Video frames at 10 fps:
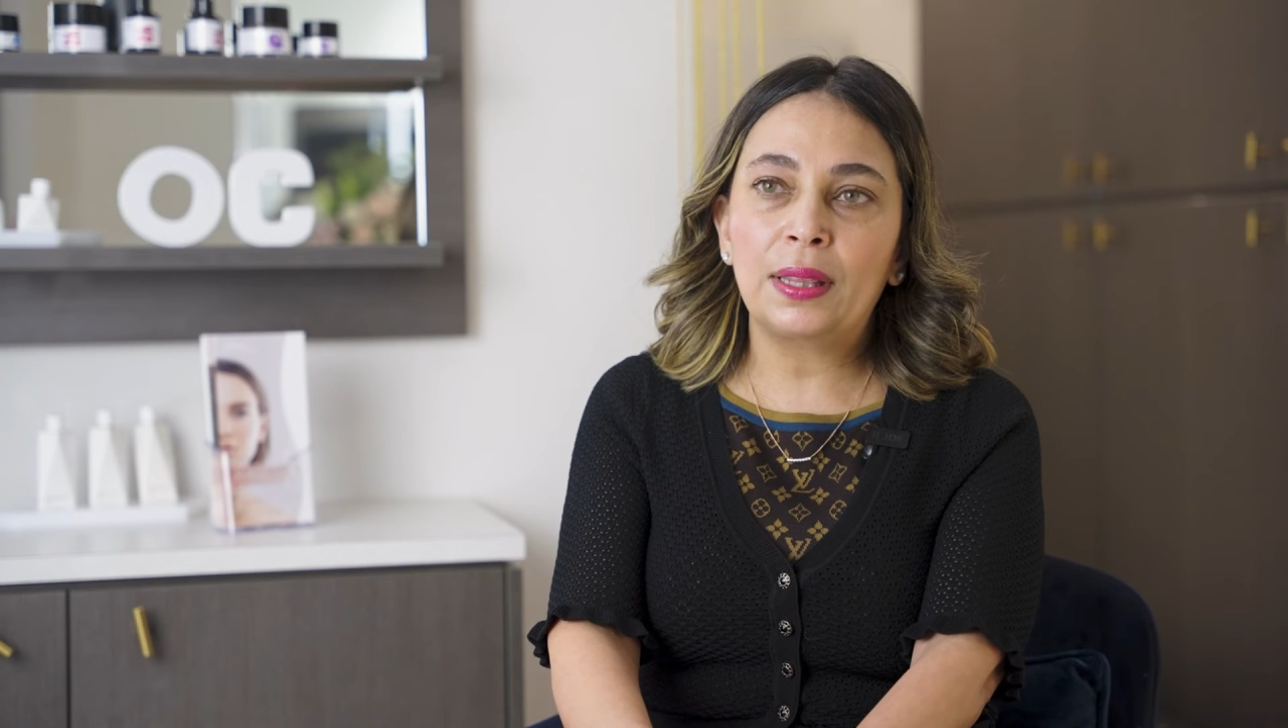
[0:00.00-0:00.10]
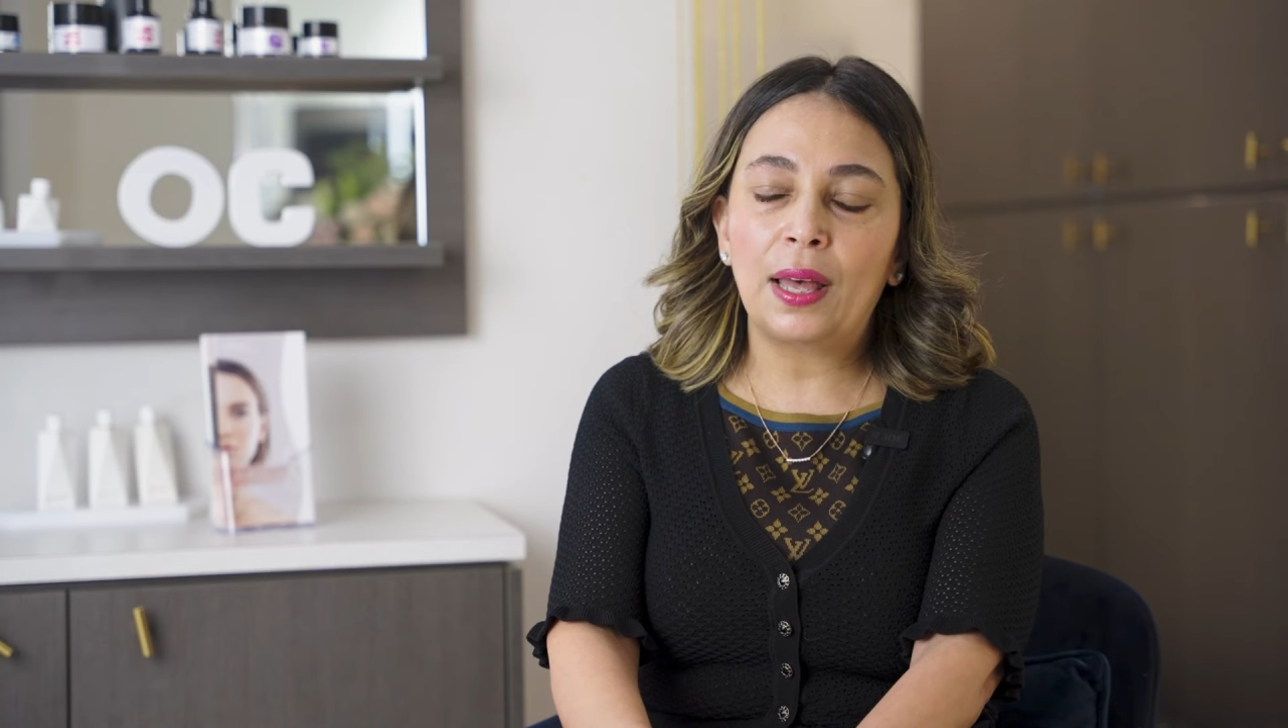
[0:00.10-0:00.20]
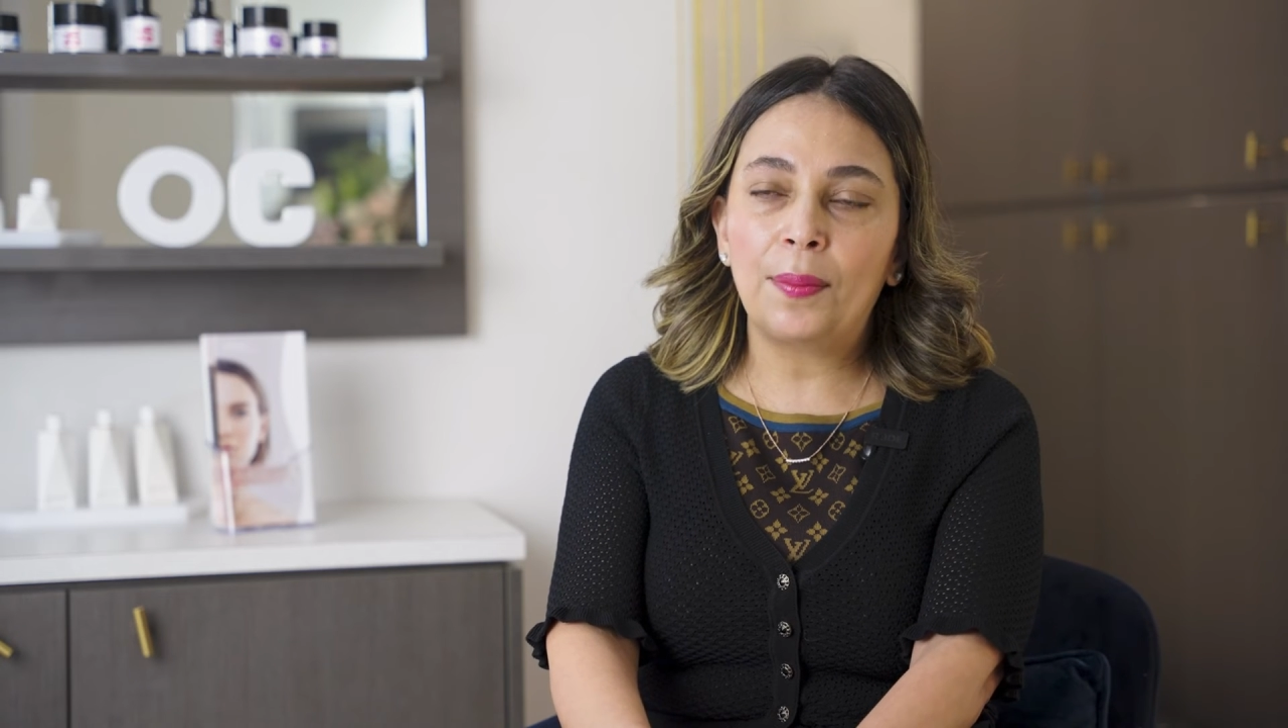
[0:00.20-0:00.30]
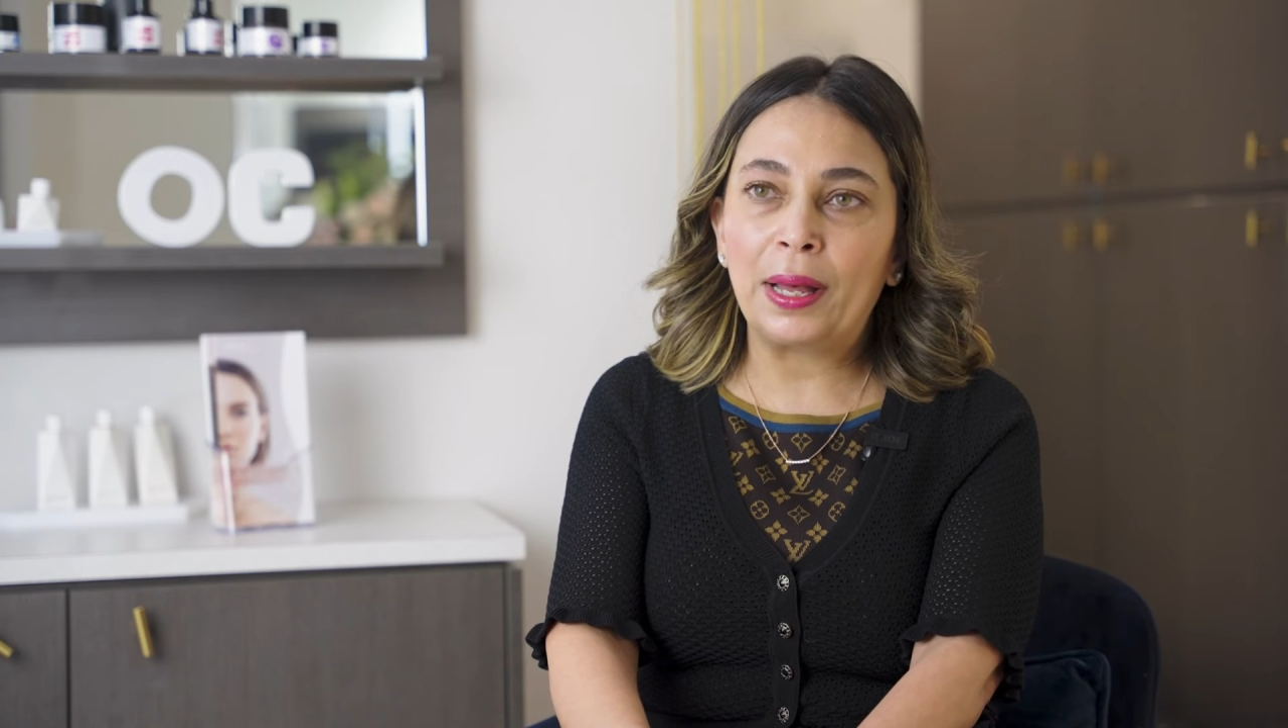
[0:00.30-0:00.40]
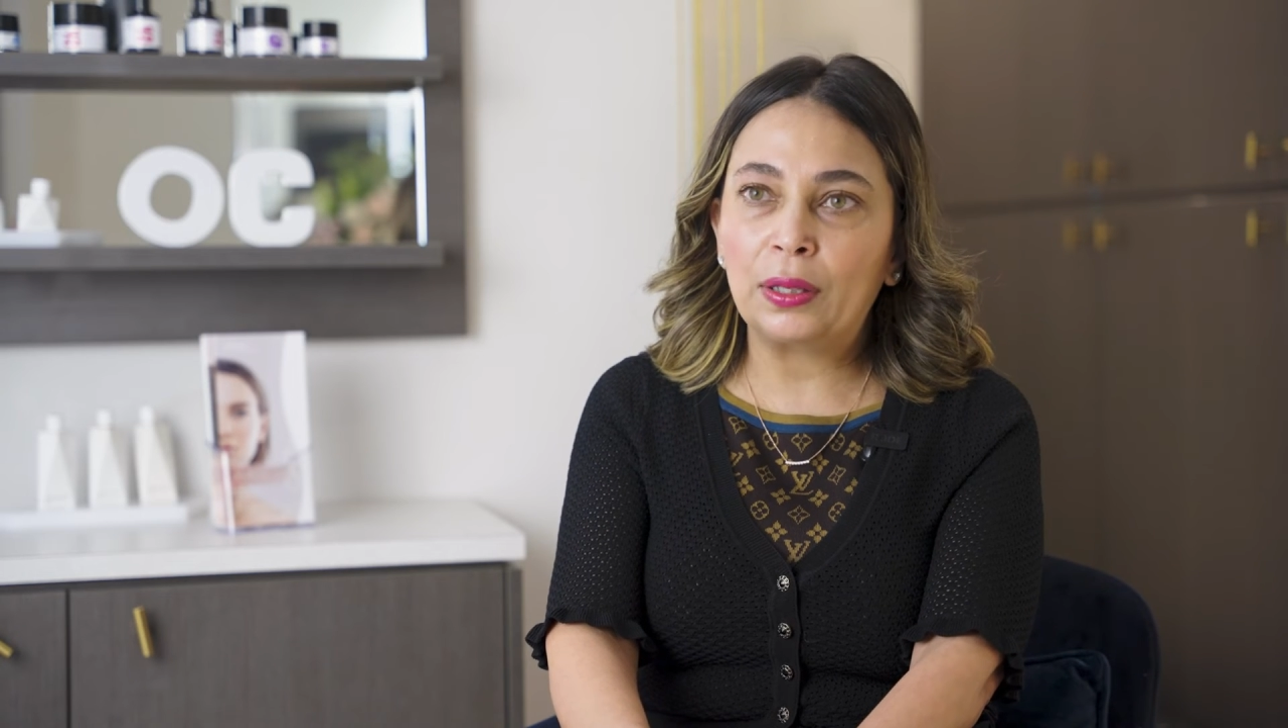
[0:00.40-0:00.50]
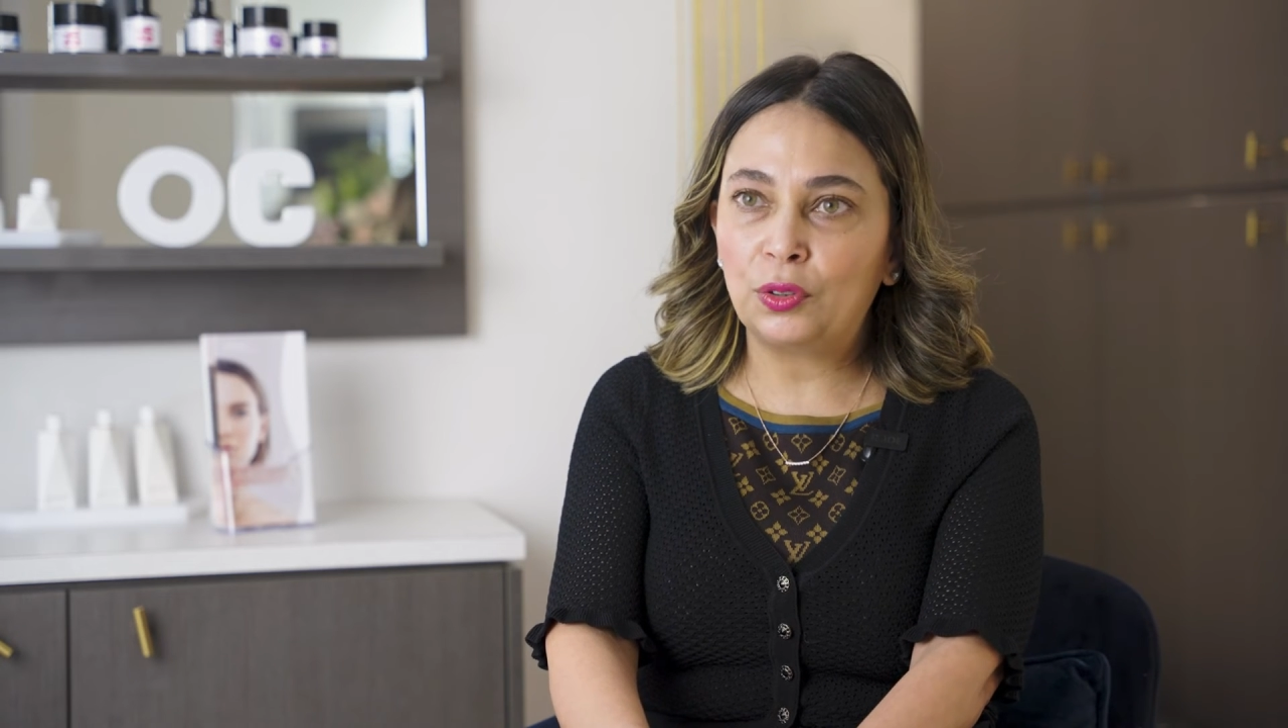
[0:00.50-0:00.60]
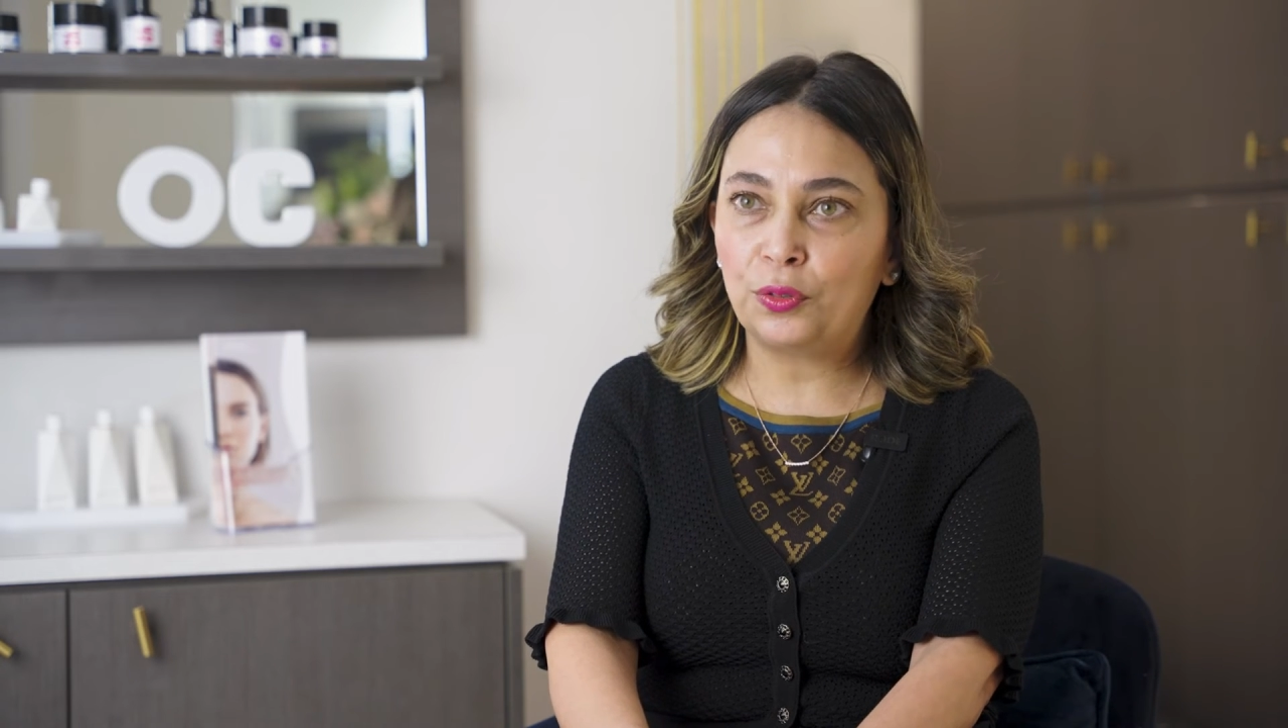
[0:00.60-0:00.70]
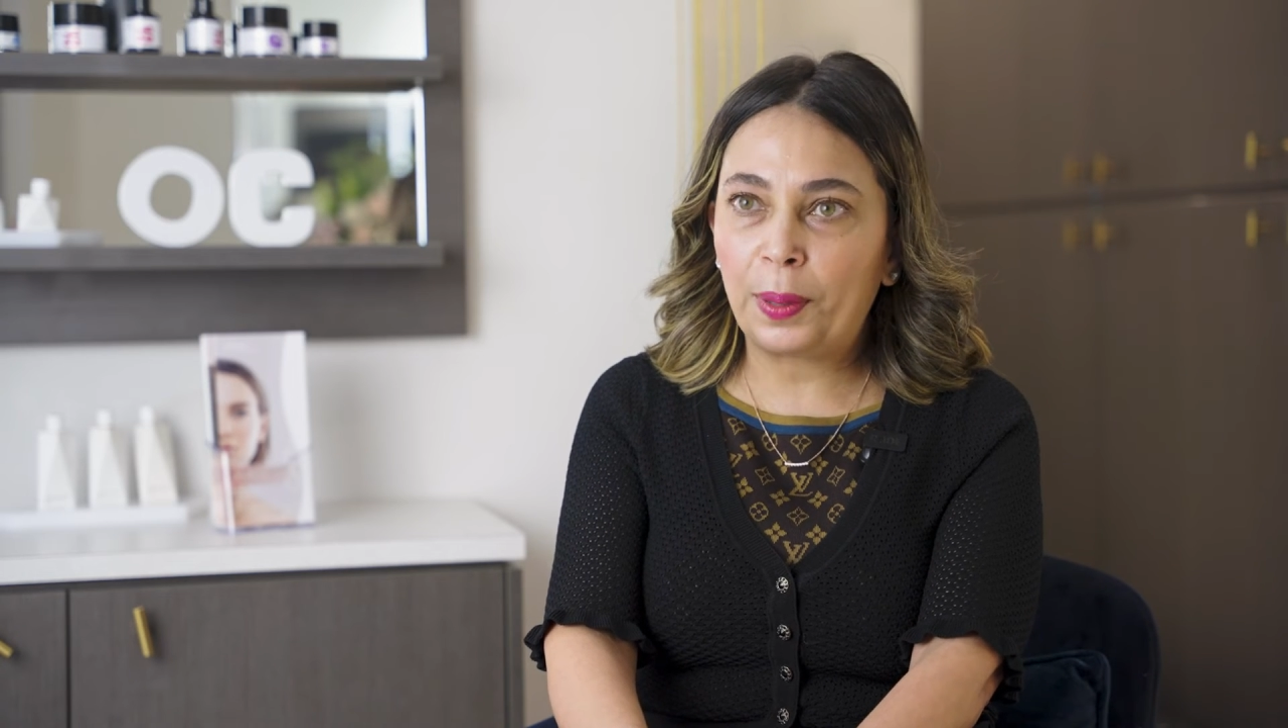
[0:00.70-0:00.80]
and the amount of